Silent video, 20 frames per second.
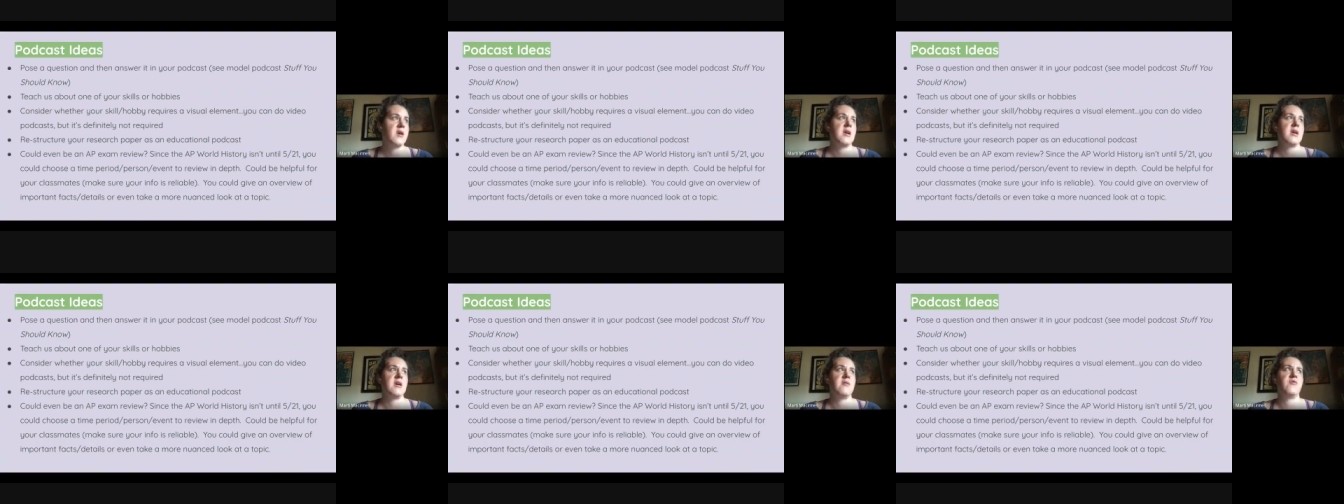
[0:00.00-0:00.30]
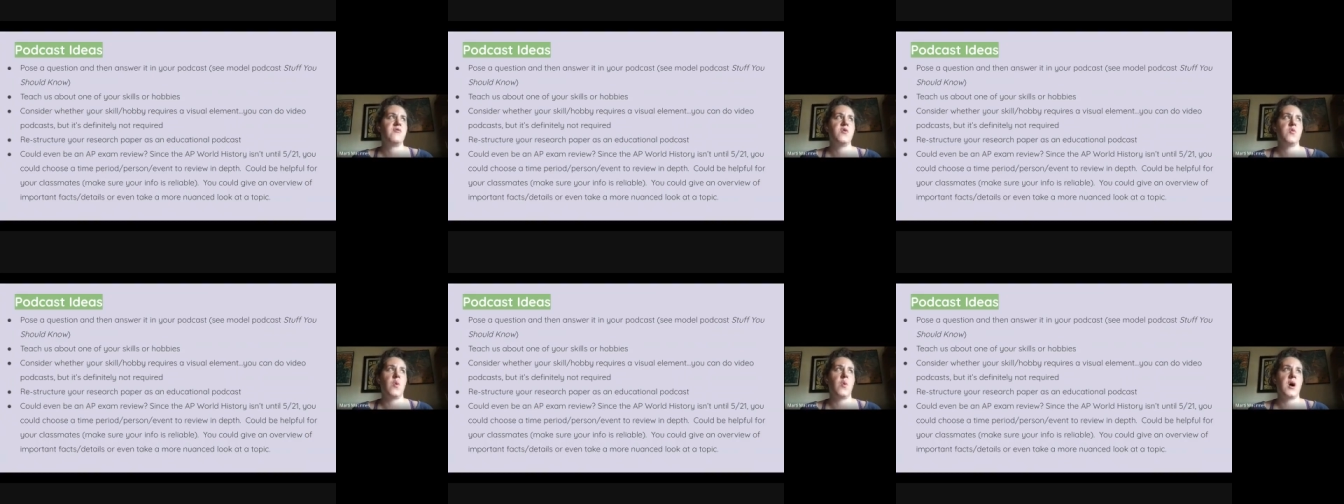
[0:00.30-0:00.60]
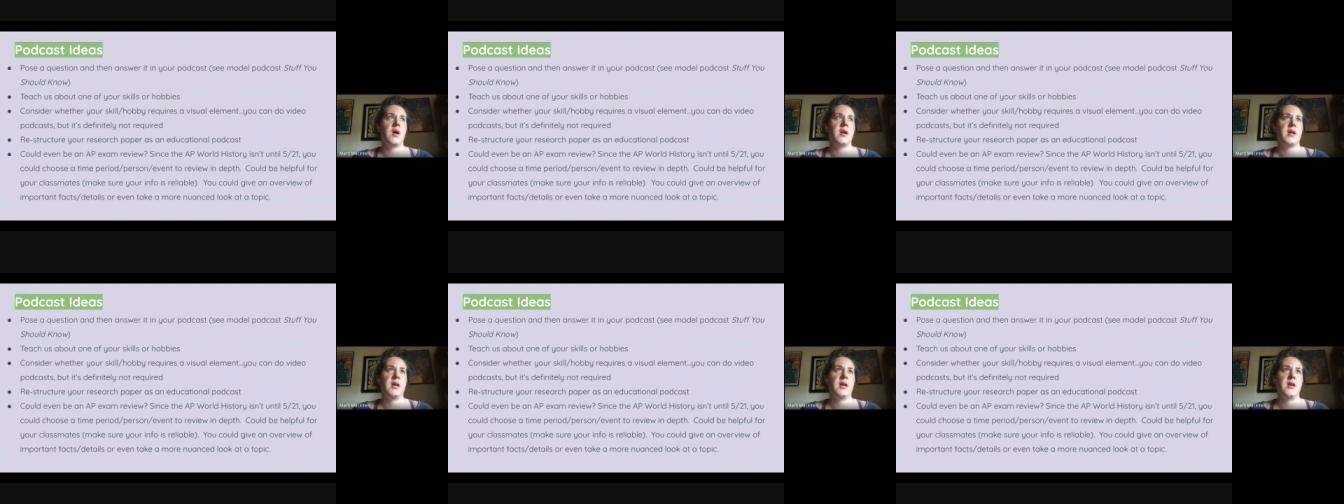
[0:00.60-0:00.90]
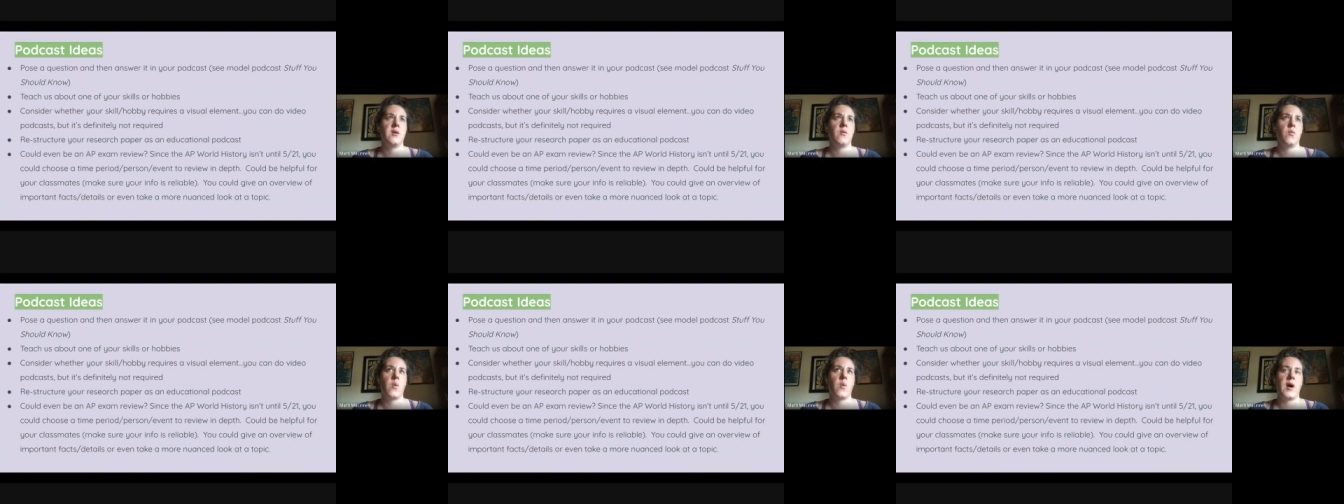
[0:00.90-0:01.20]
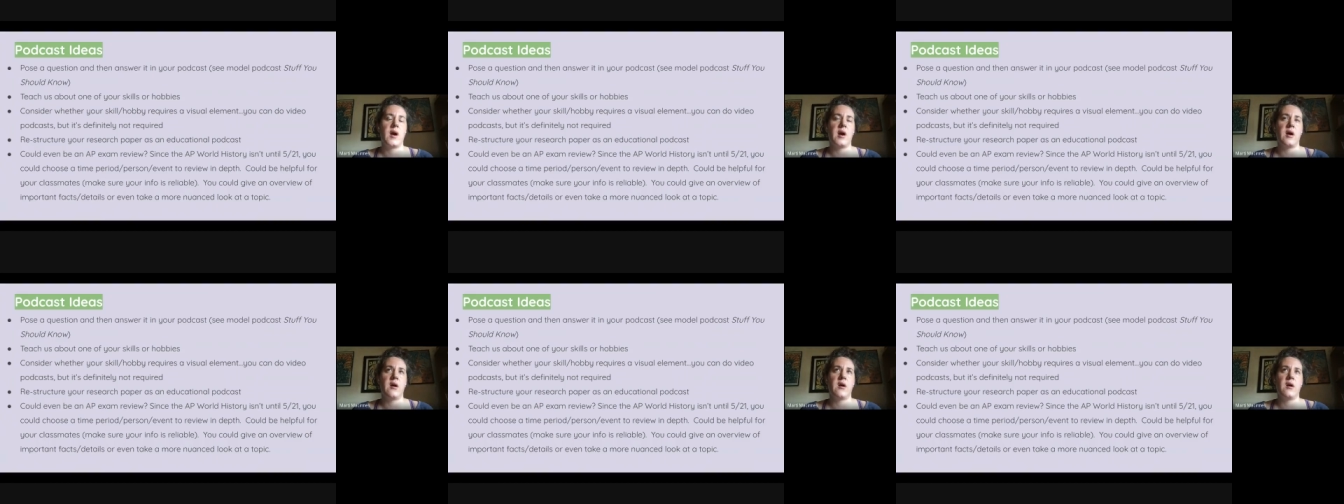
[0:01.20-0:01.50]
if you wanted
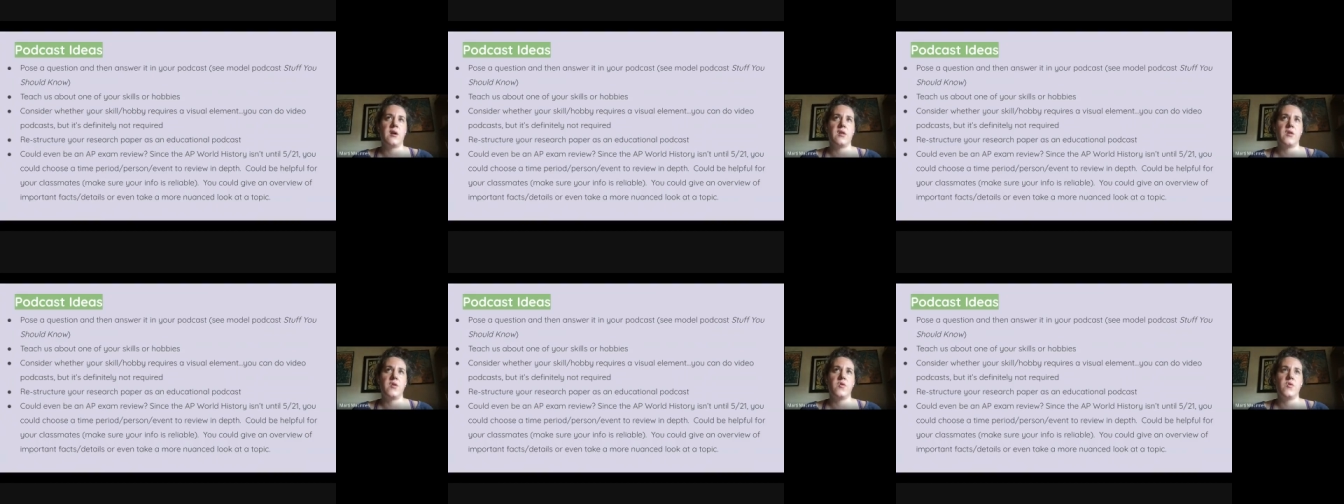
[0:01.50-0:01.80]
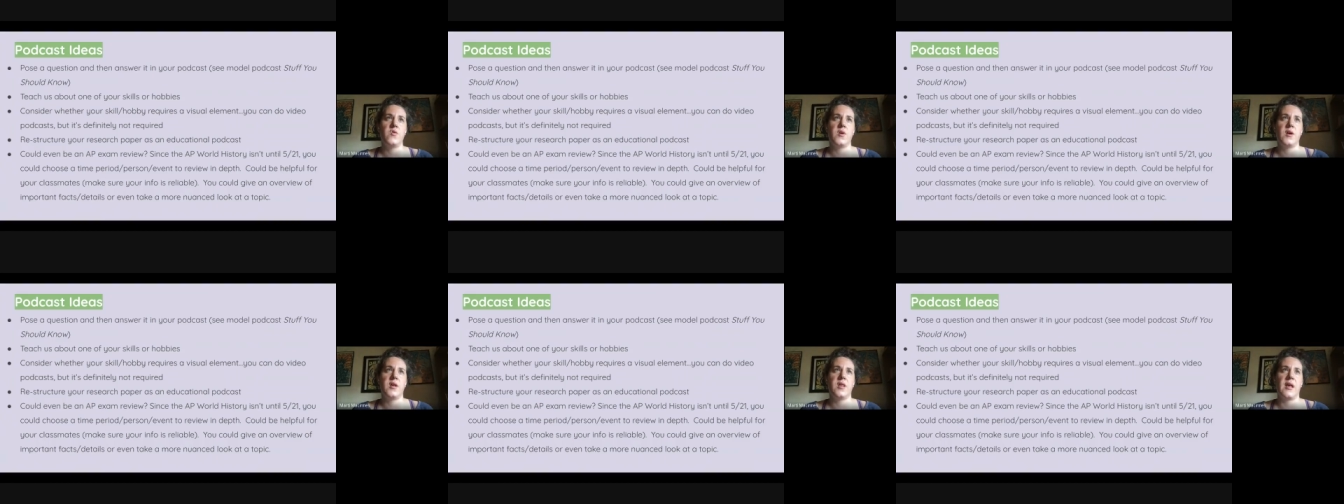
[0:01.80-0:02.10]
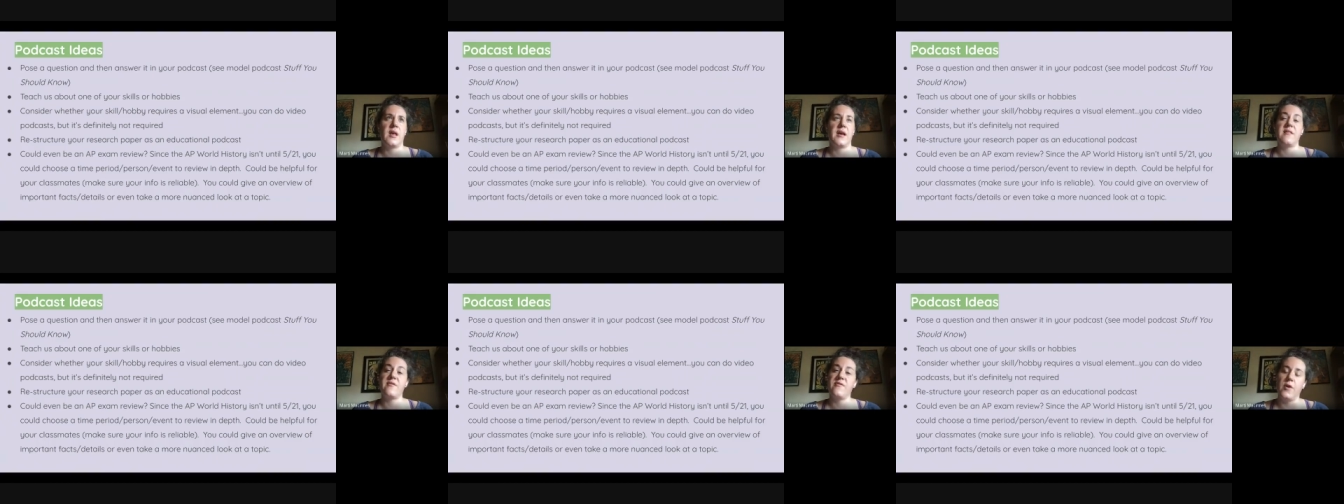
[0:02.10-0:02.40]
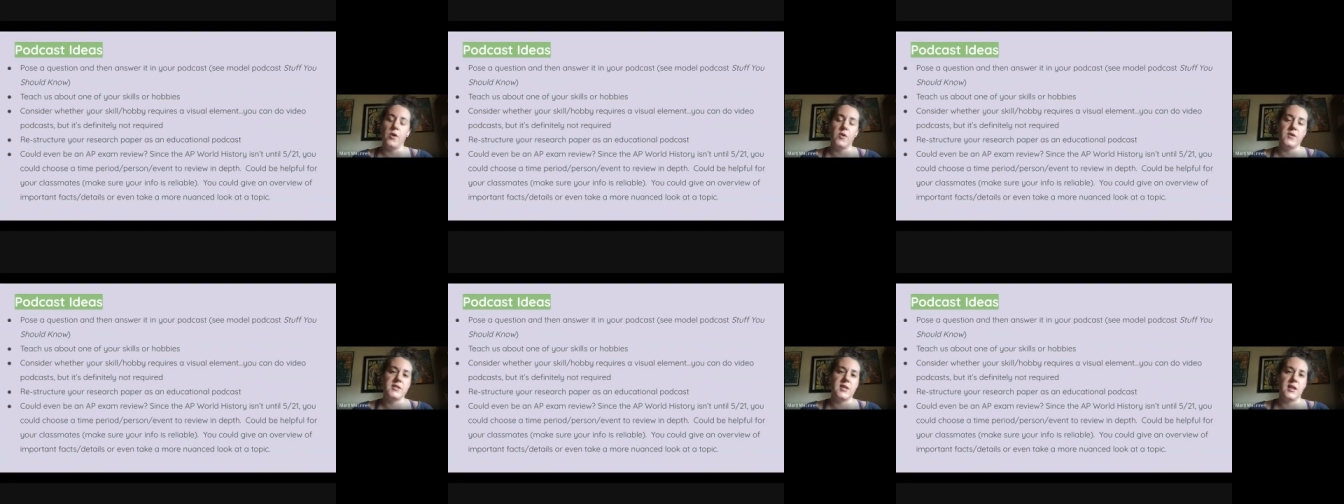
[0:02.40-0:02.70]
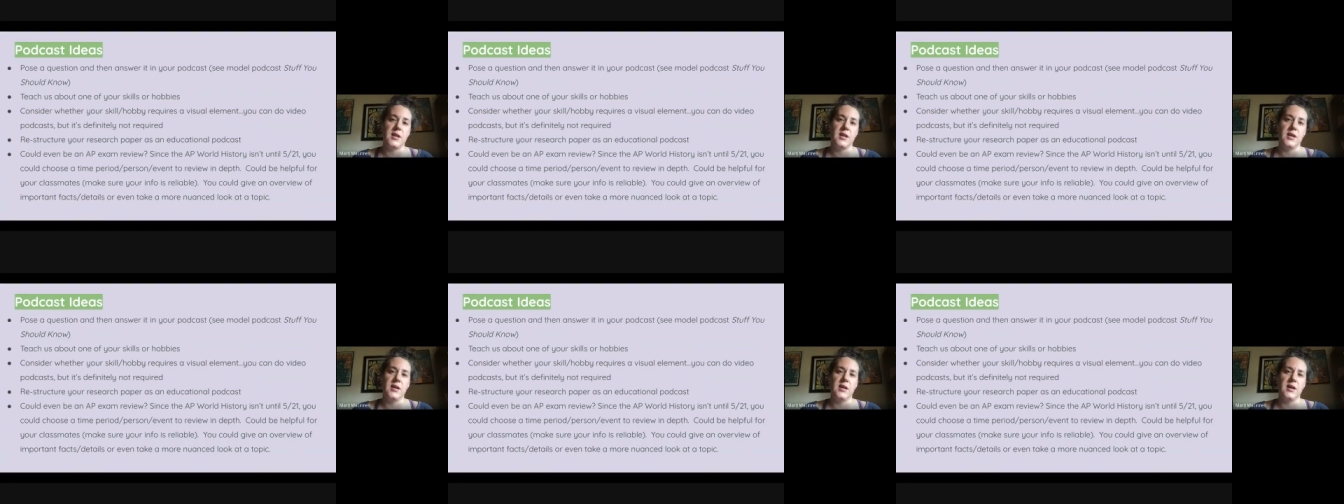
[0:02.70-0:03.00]
where you could like focus
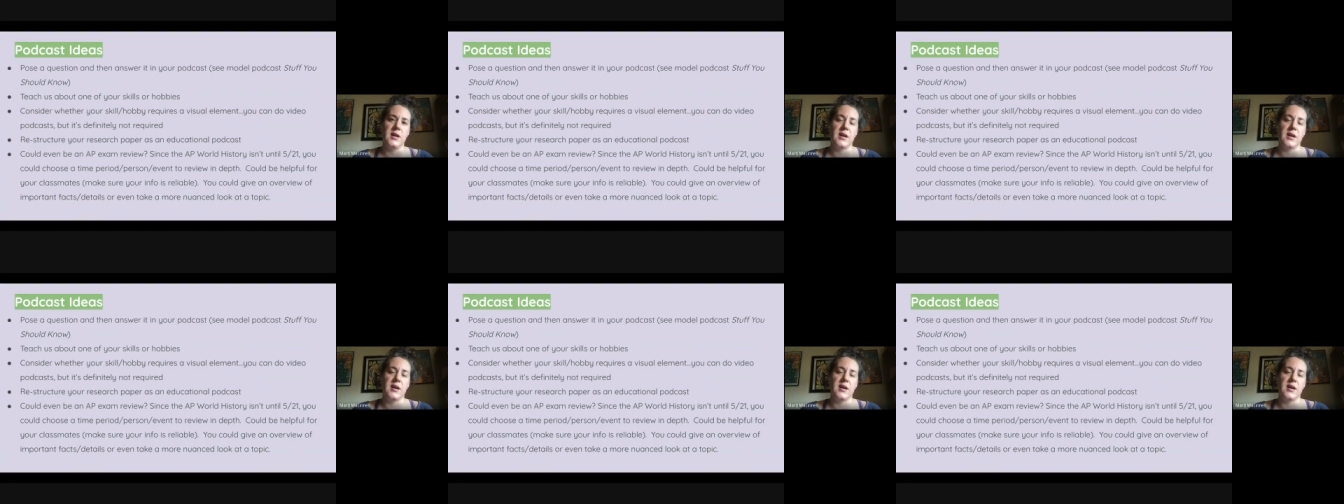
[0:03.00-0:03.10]
on a,